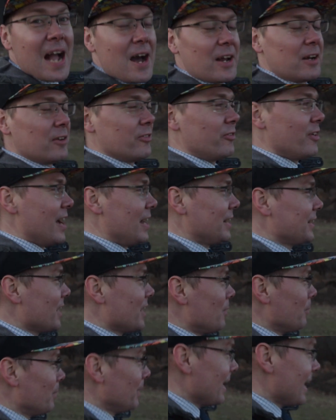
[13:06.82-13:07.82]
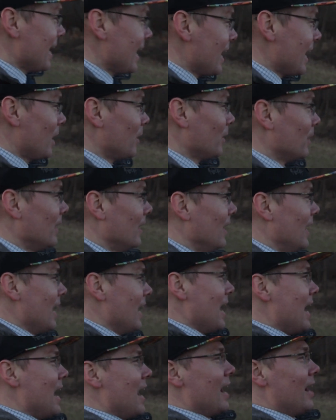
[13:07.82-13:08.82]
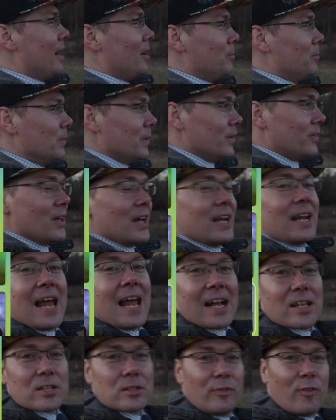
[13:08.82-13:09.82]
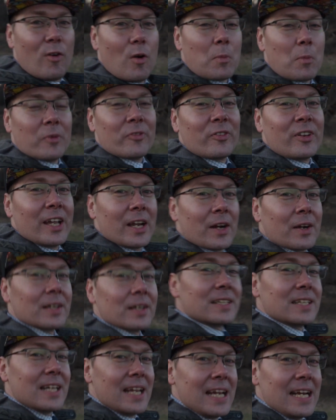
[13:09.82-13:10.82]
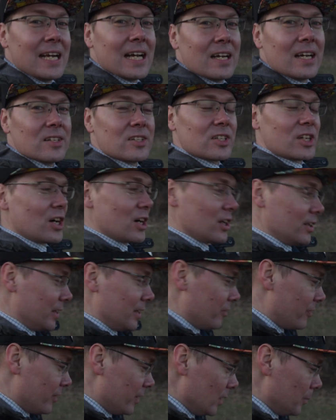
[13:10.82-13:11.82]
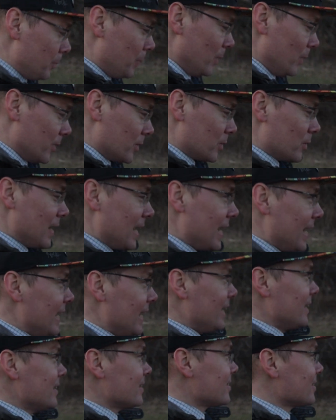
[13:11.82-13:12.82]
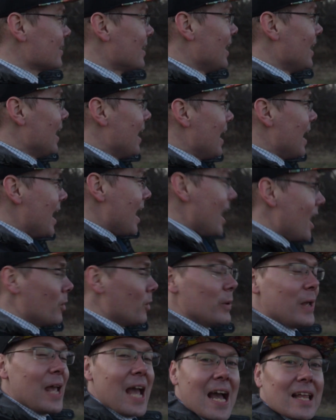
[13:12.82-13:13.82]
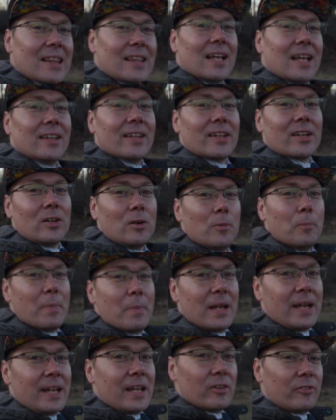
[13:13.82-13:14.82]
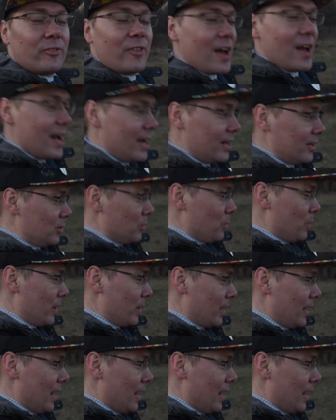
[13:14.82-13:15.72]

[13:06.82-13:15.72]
Out event coming out. The next form of Giratina is currently available in raids. We had that little mini event where